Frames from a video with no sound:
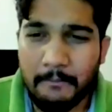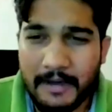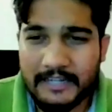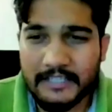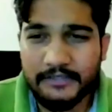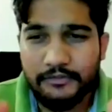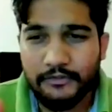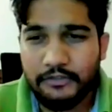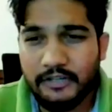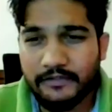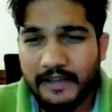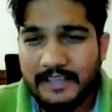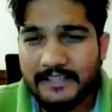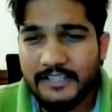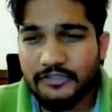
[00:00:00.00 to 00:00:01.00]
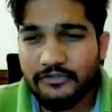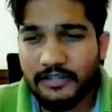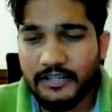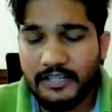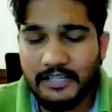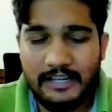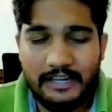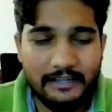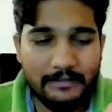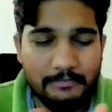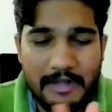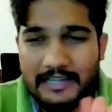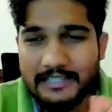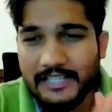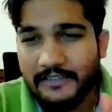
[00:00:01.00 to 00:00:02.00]
Mars fructifies is 28.
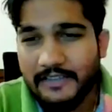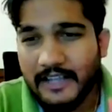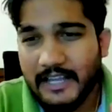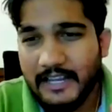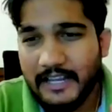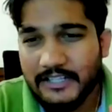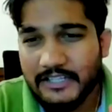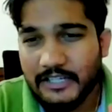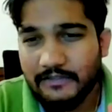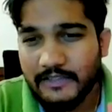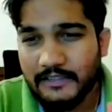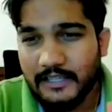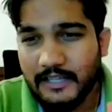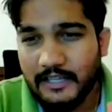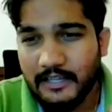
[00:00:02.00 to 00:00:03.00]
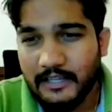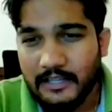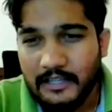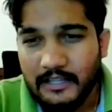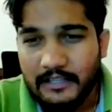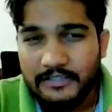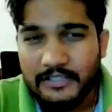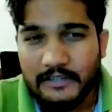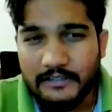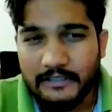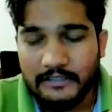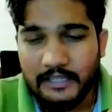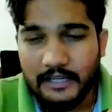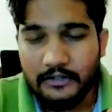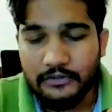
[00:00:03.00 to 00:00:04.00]
Mars having connection with the
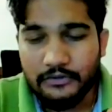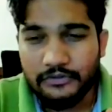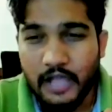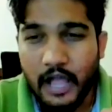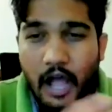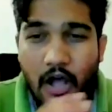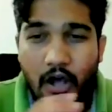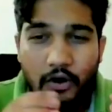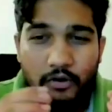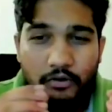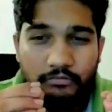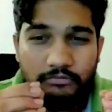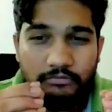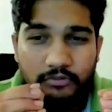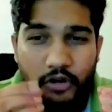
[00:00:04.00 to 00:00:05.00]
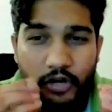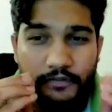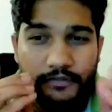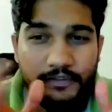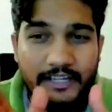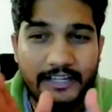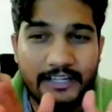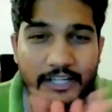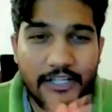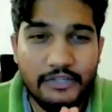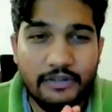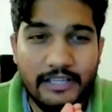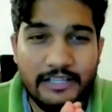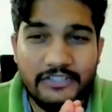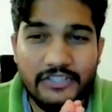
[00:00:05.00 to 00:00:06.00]
7,000. How confidently
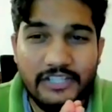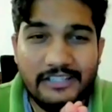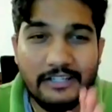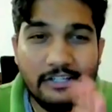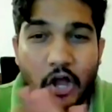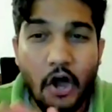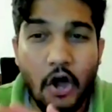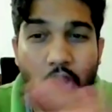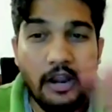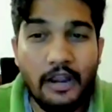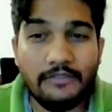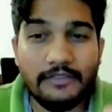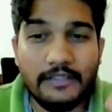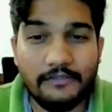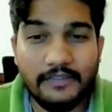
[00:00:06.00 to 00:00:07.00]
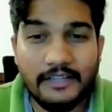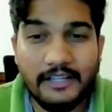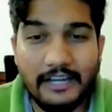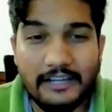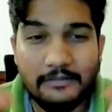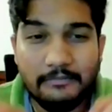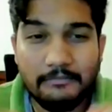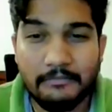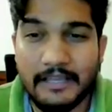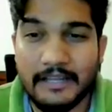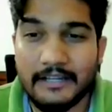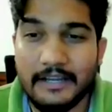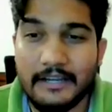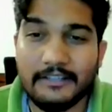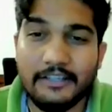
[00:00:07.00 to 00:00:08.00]
you can say that all of them will get
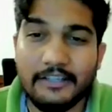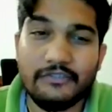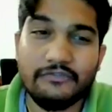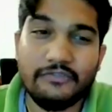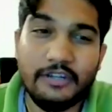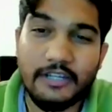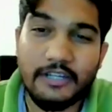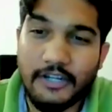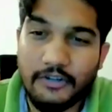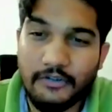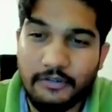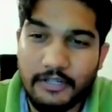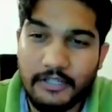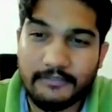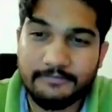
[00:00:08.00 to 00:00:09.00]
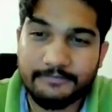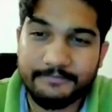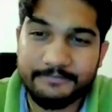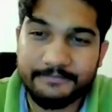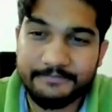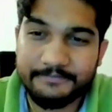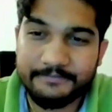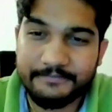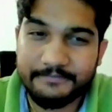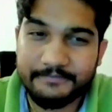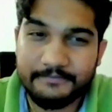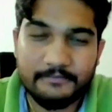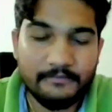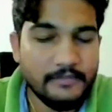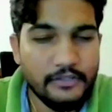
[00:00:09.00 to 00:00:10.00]
married at the age of 28 only?
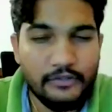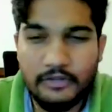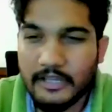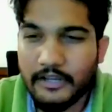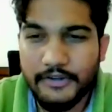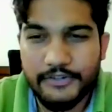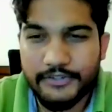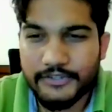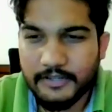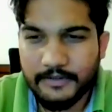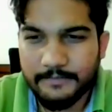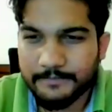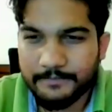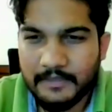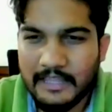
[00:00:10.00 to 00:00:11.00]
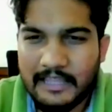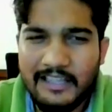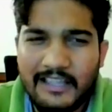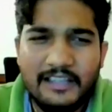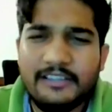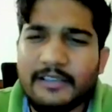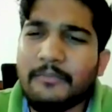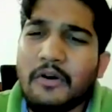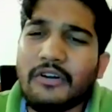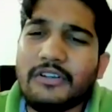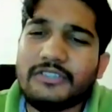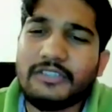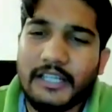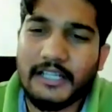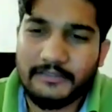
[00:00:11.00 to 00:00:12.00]
You cannot say. A
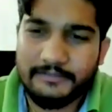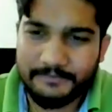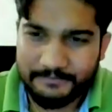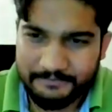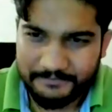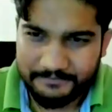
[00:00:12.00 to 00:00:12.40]
bogus thing.